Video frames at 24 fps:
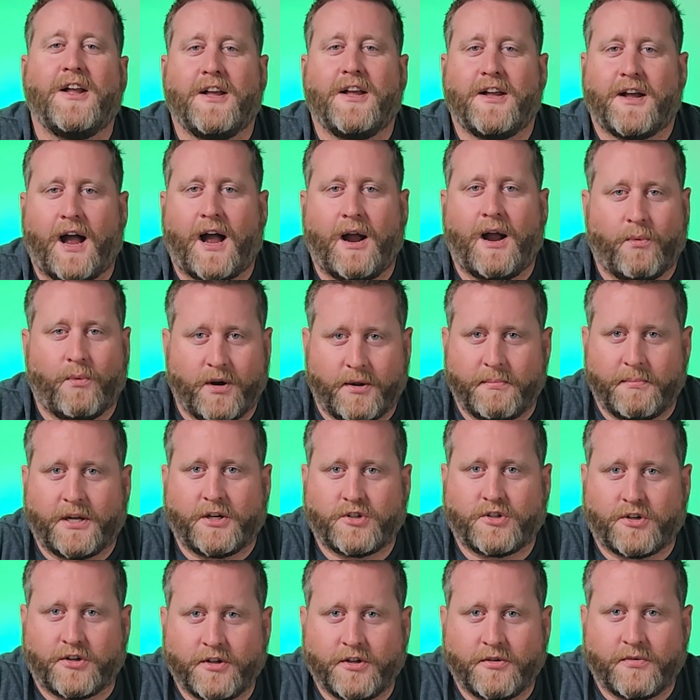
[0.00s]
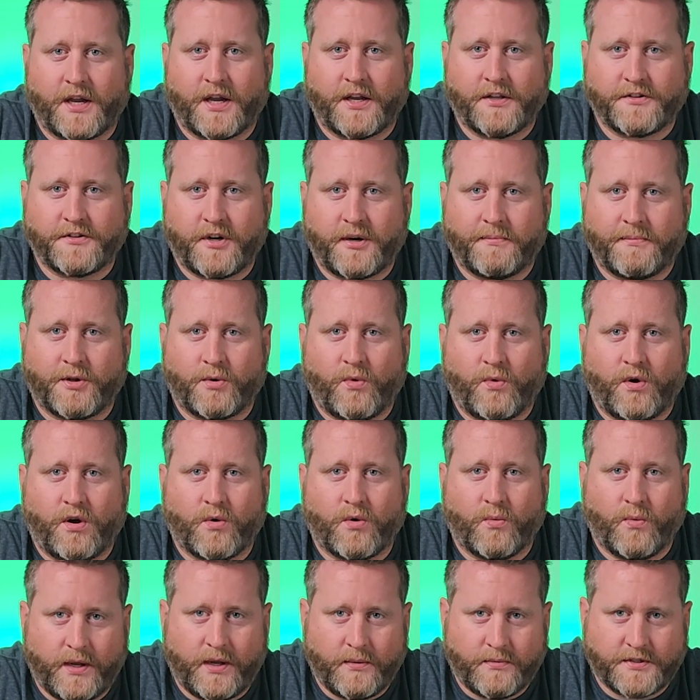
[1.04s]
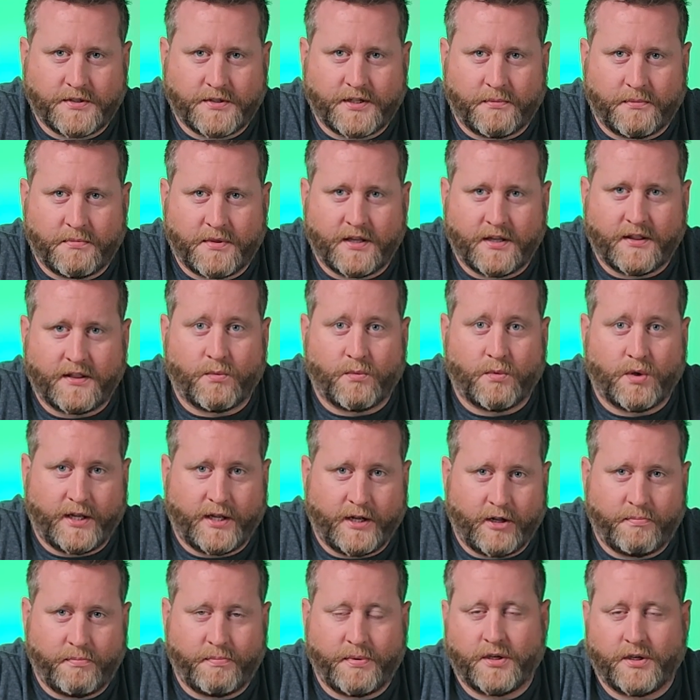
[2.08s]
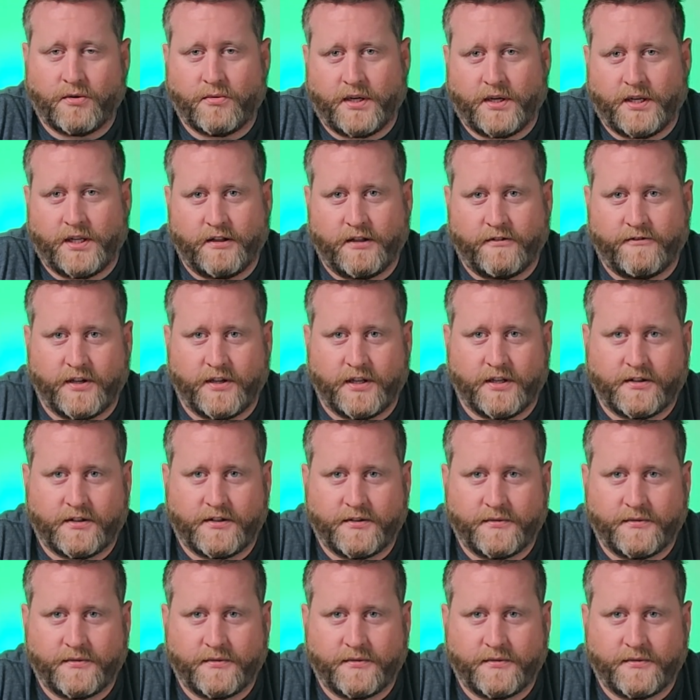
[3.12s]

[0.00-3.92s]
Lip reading: I want to make sure you guys are able to walk away with something that will help you in the field.